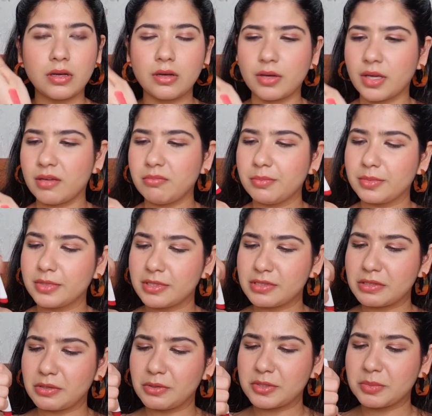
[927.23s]
Okay, this
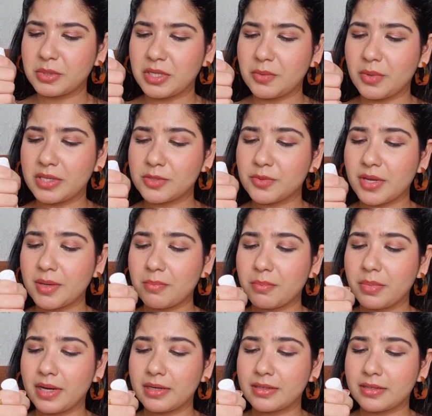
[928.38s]
looks pretty one swipe,
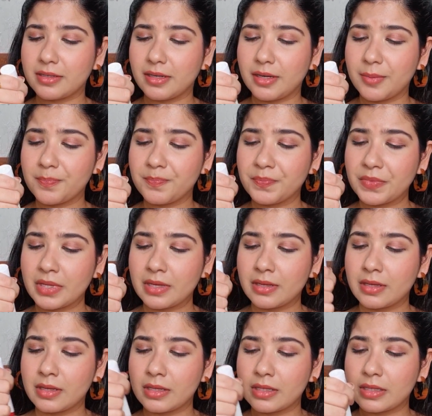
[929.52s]
but
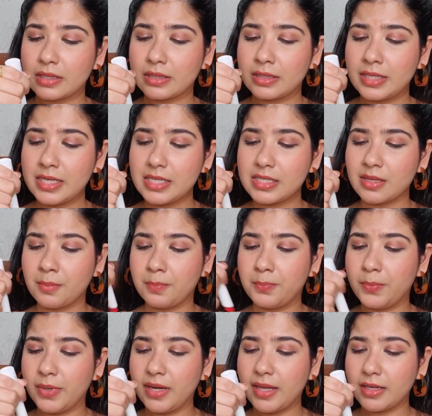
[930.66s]
these
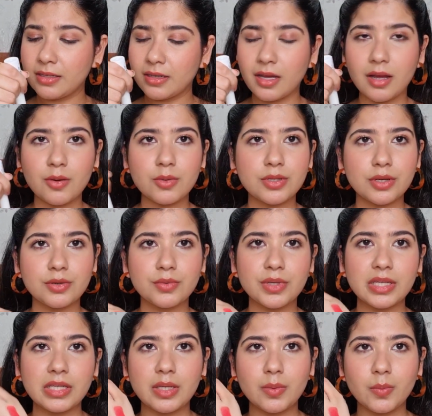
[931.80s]
blend out
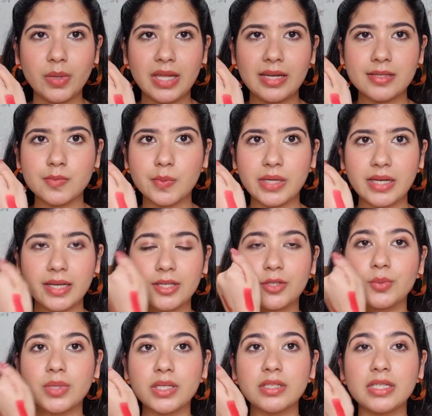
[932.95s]
really well as well. Like, you
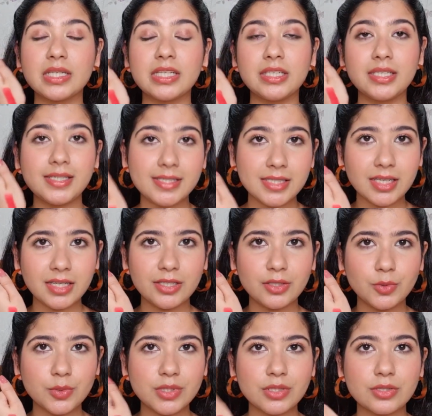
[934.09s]
can easily
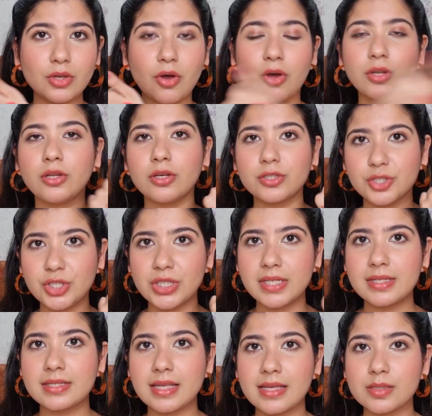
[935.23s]
use this on your
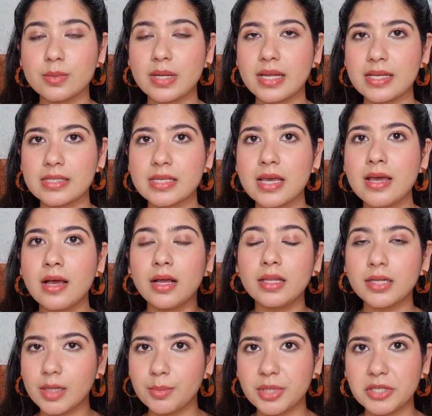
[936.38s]
cheeks as well as a
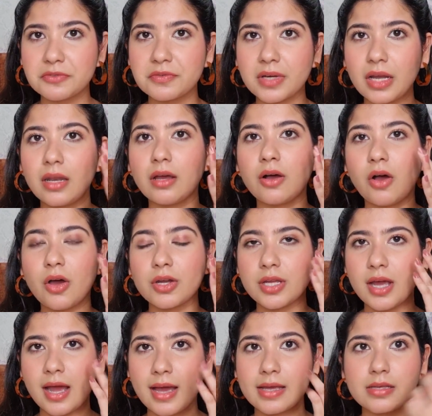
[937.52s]
little bit of color on
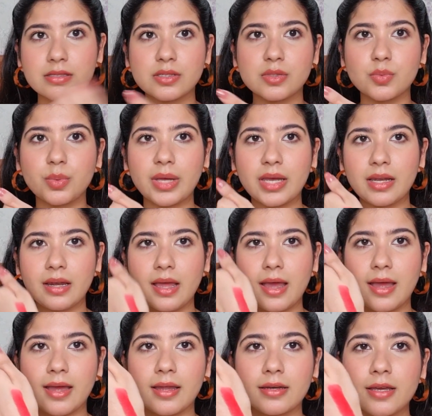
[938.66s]
your eyes as well.
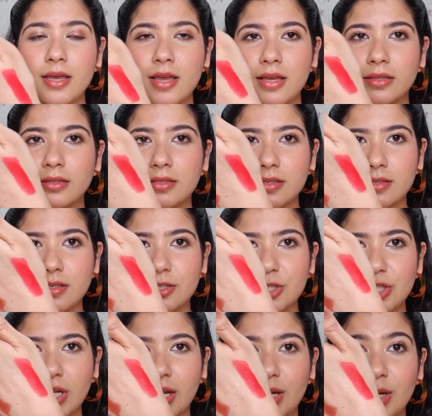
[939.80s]
And this is the
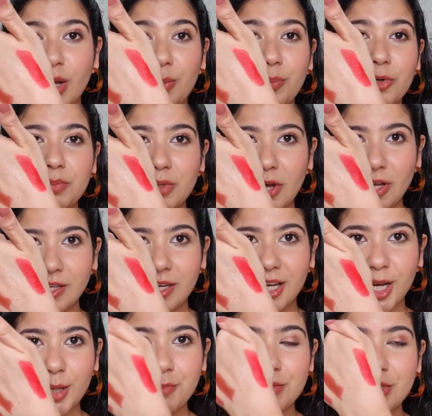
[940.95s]
shade Put Me On Your
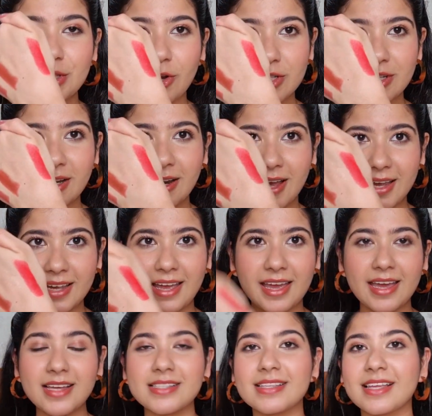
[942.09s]
Lips, Not Your Lying
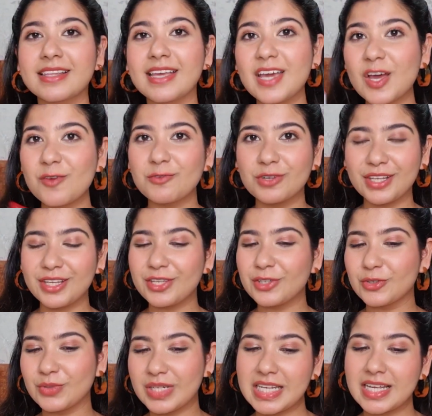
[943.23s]
X. They have really
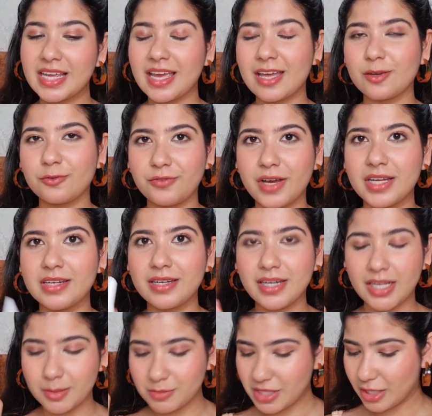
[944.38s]
unique and fun
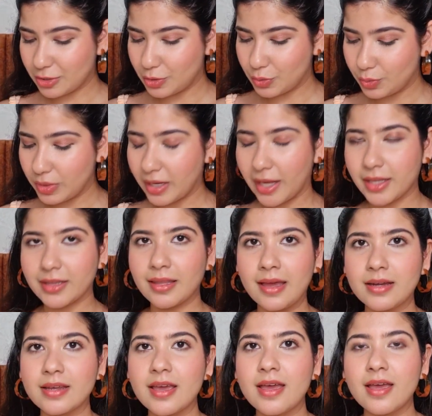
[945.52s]
names. I do like
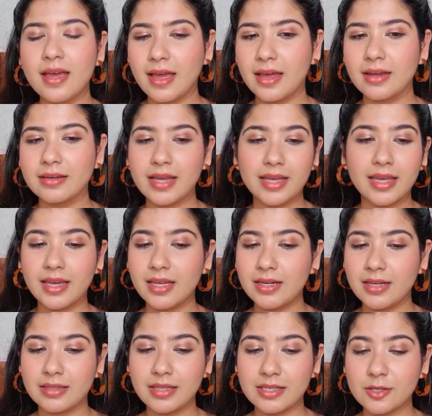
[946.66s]
that. And
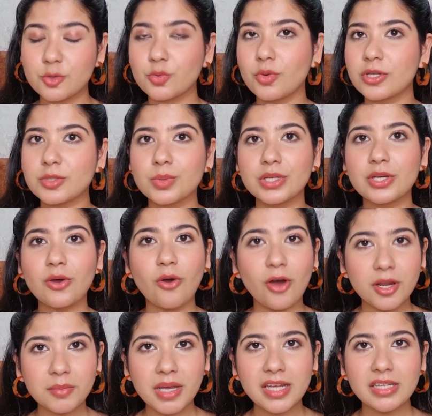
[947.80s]
again, there's a swatch video
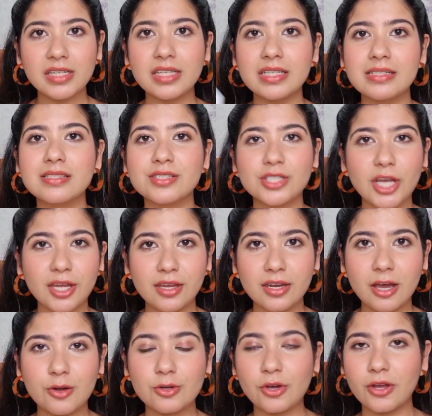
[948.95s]
on my reels. Check it
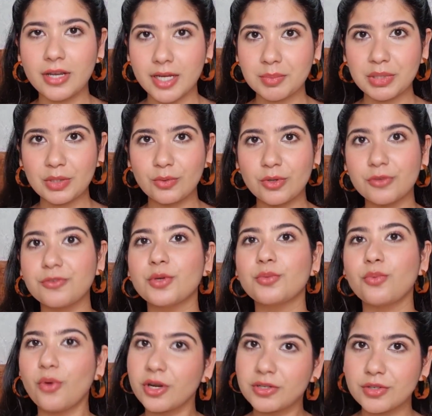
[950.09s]
out or let me know if you
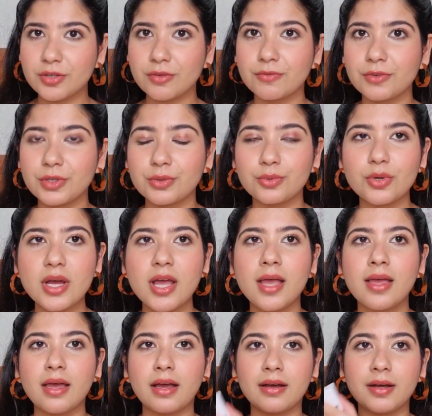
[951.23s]
want to review.
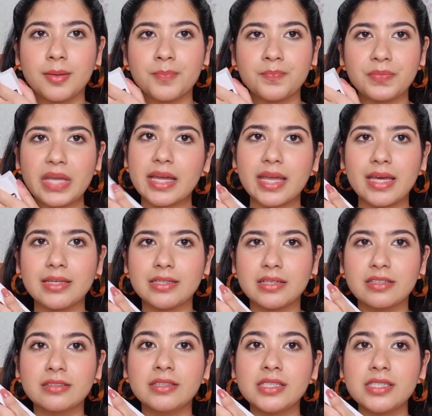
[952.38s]

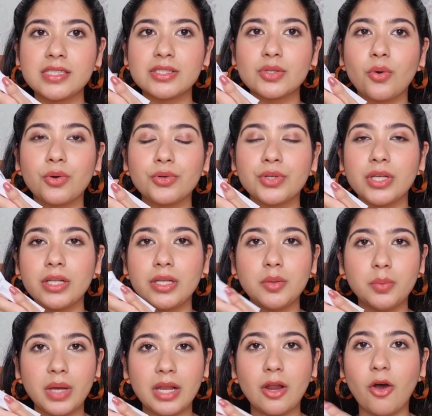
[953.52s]
Again, these go really
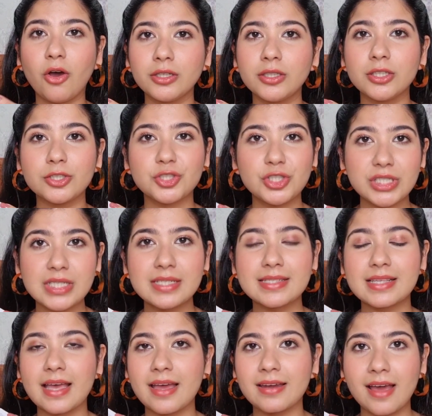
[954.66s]
well on your cheeks
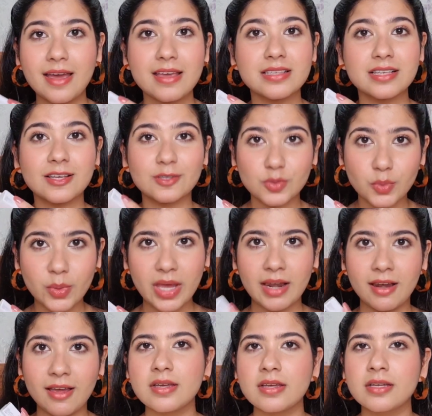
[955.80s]
and eyes as well.